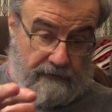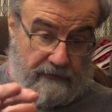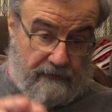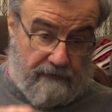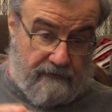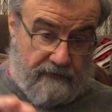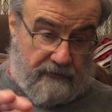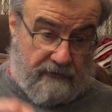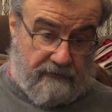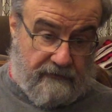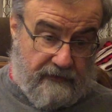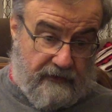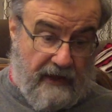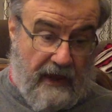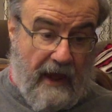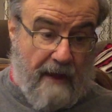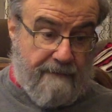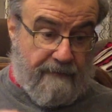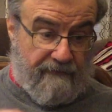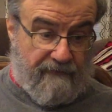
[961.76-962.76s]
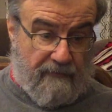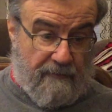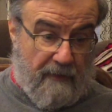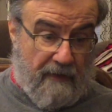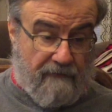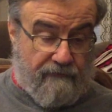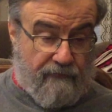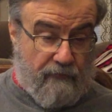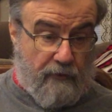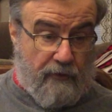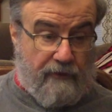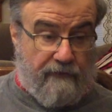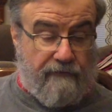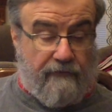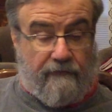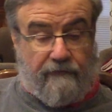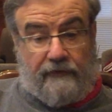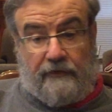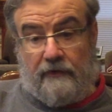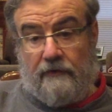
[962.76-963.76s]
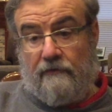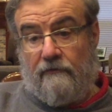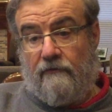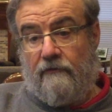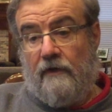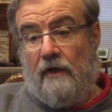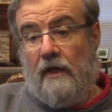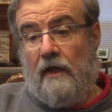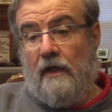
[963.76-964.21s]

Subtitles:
and there's this gap of about 40, 50 years,